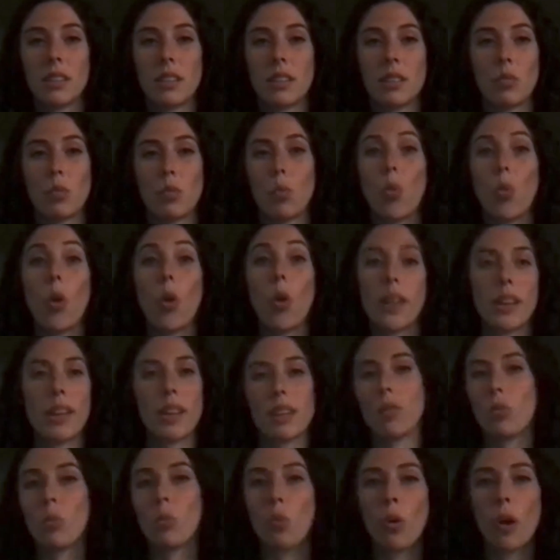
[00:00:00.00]

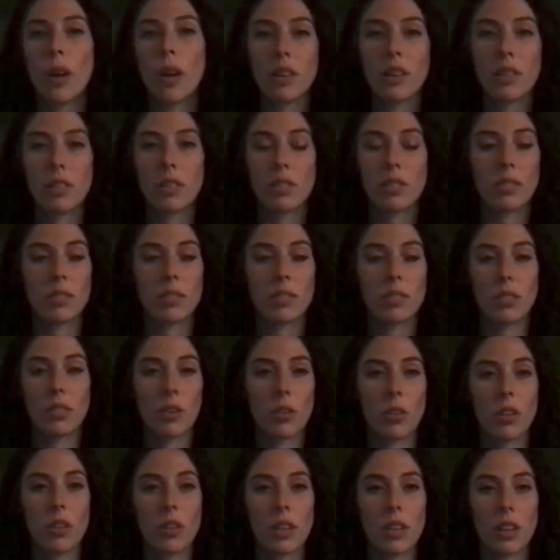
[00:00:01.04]
what's going
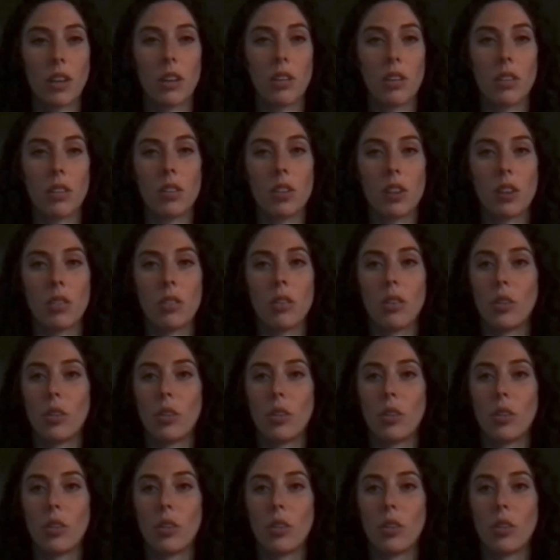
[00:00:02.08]
on here, you know.